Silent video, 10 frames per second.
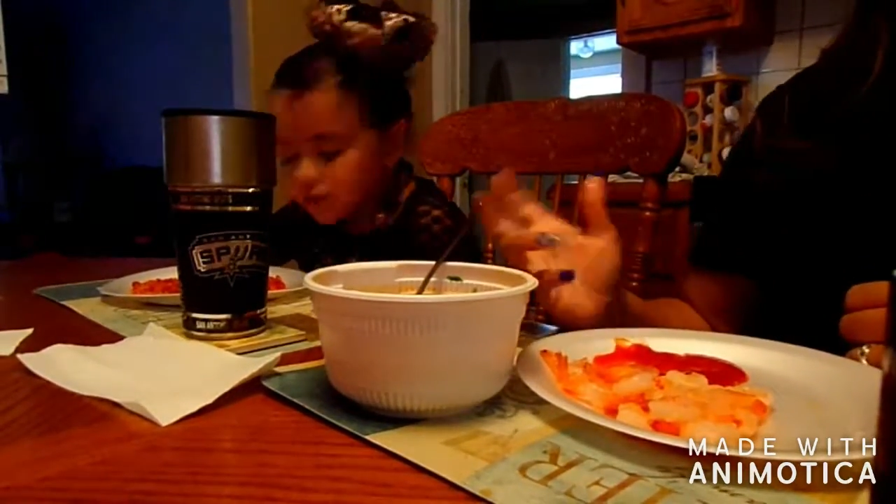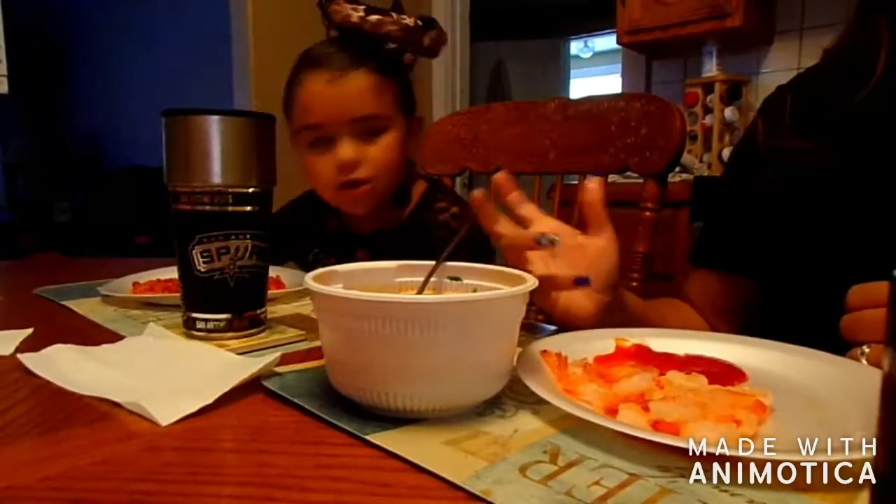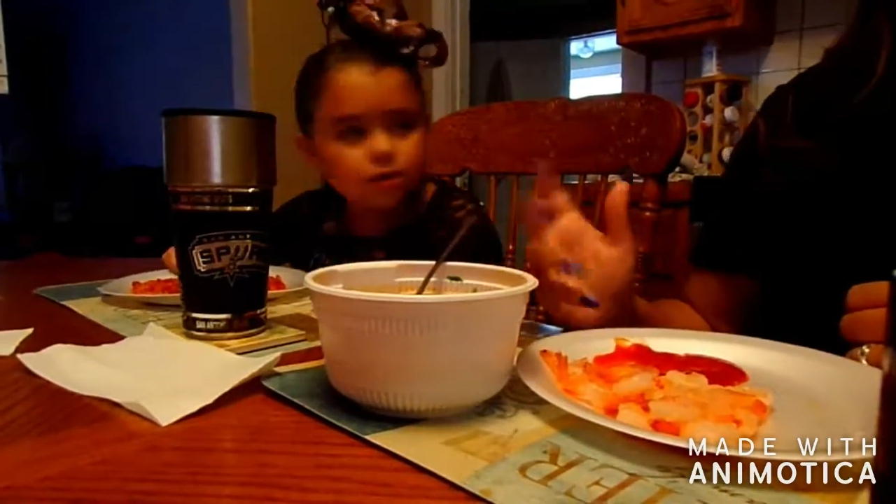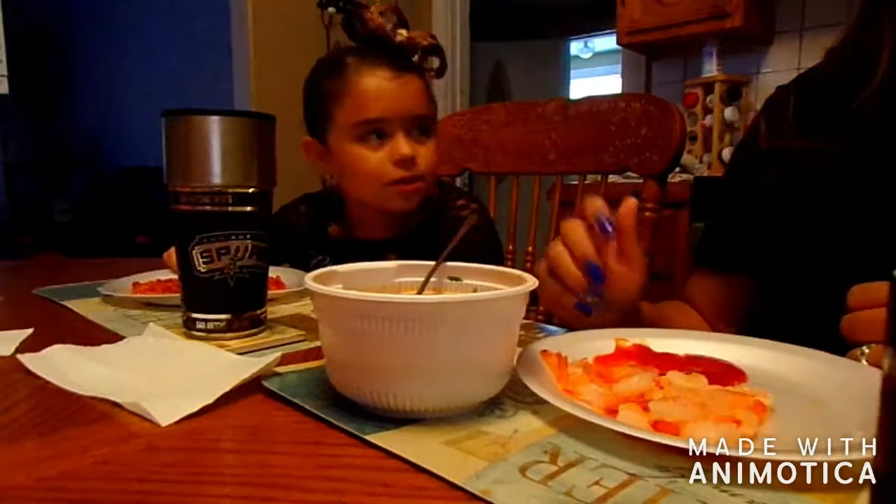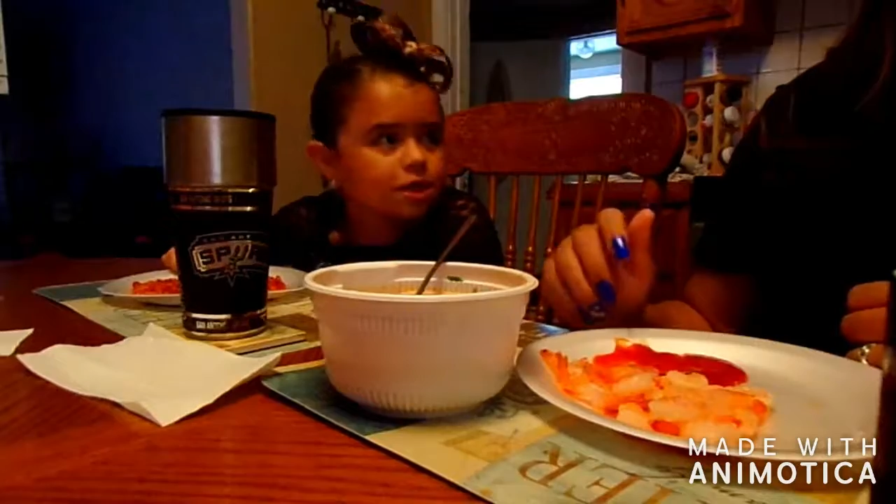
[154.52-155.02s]

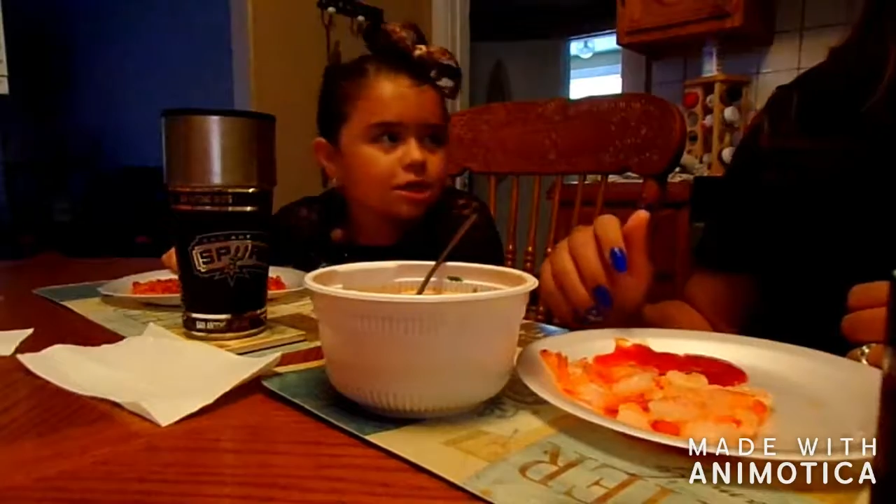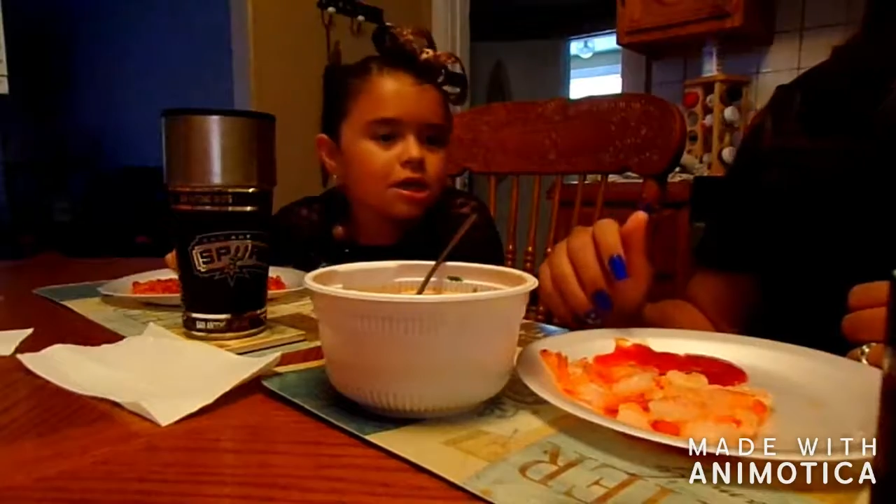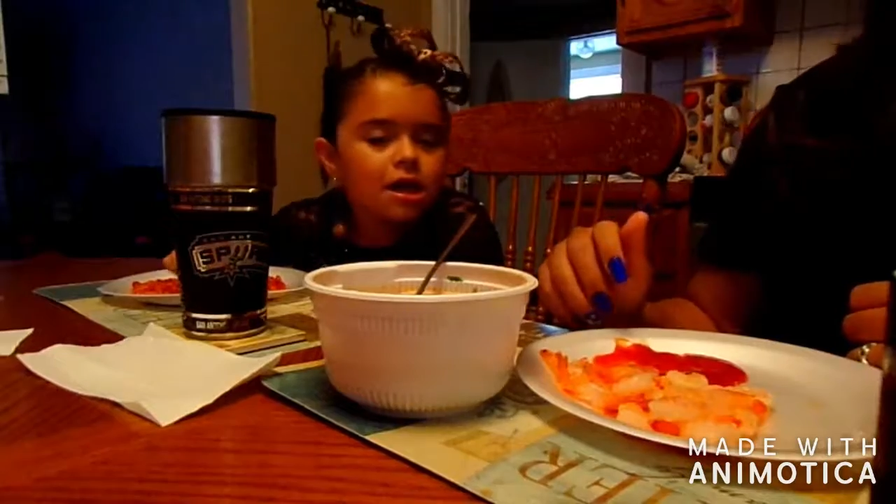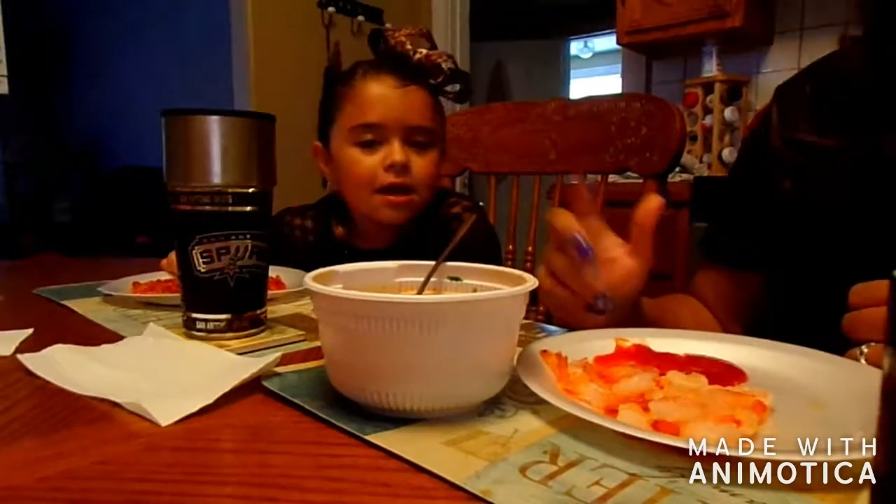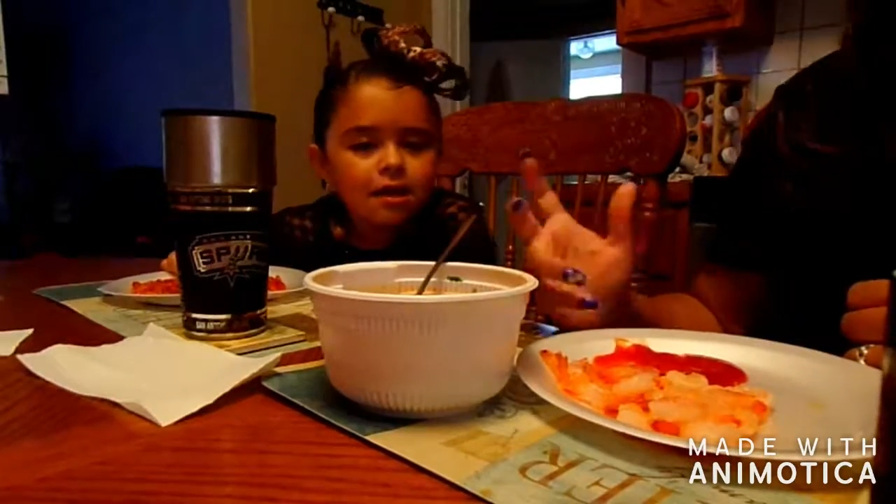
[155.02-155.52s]
So he didn't
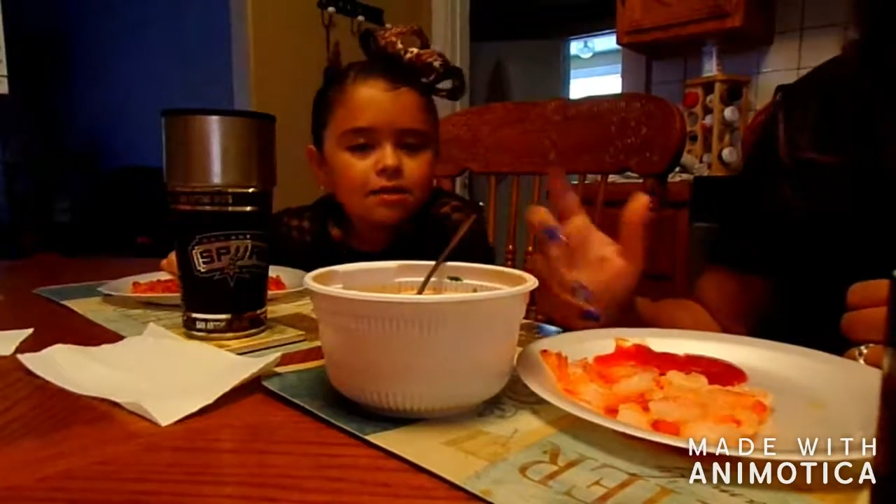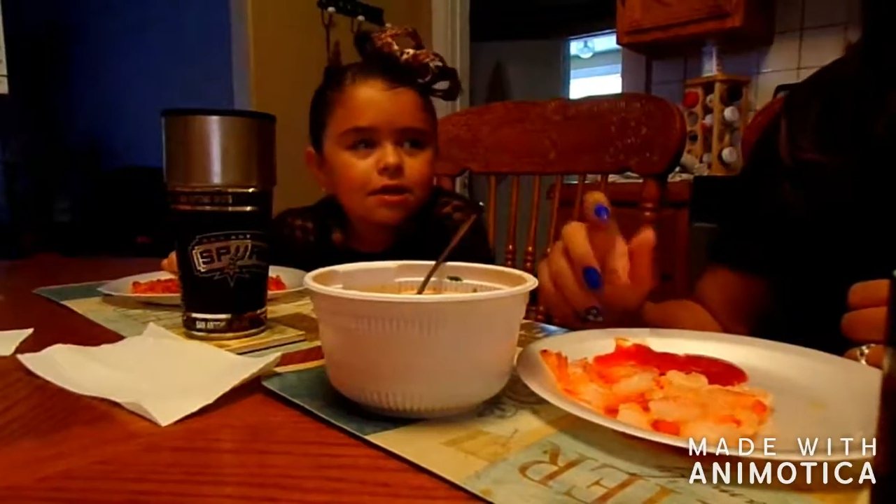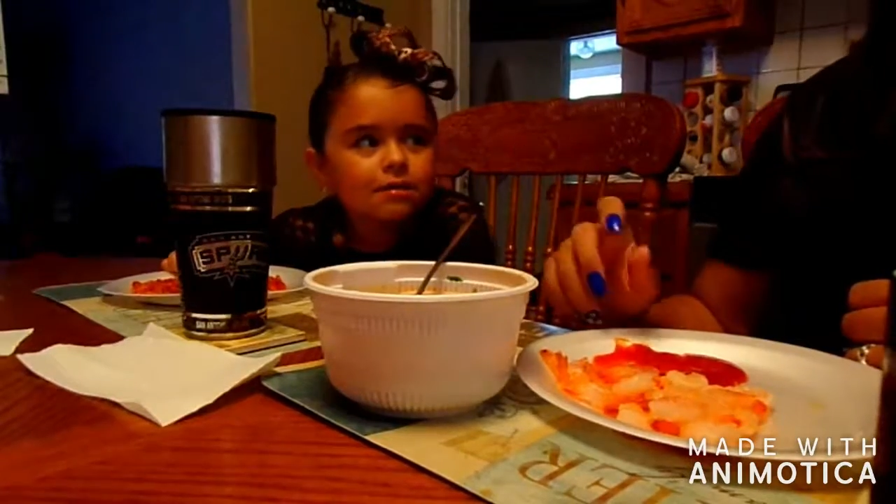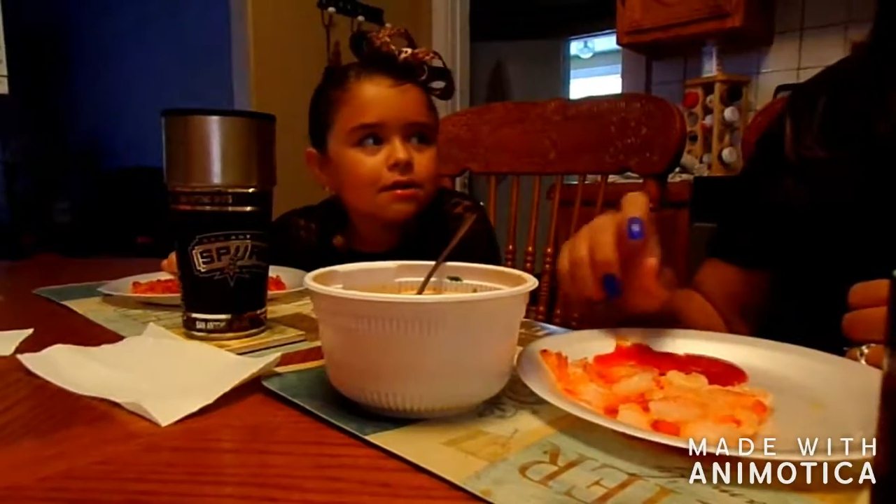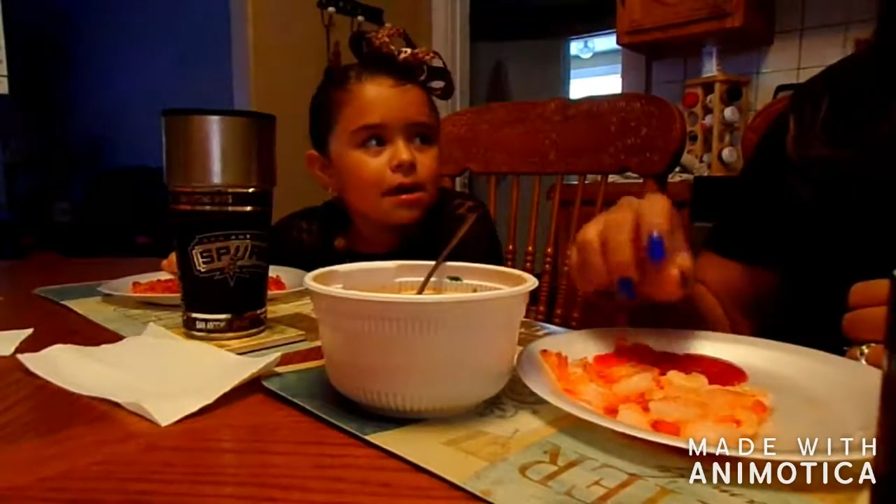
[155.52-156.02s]
get nothing.